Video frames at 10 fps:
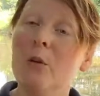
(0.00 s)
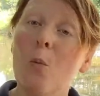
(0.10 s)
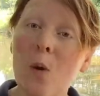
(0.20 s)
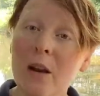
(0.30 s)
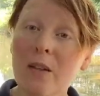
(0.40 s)

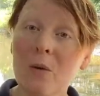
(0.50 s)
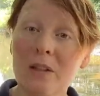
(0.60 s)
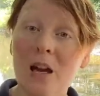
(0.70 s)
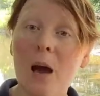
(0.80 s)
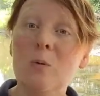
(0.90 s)
One of those
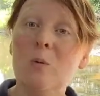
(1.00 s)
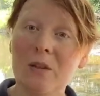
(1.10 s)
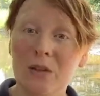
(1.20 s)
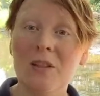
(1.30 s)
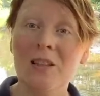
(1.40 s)
times
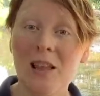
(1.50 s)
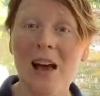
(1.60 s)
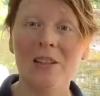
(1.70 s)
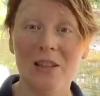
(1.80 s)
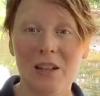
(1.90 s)
was just
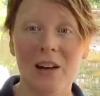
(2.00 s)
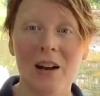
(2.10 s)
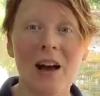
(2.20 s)
last year.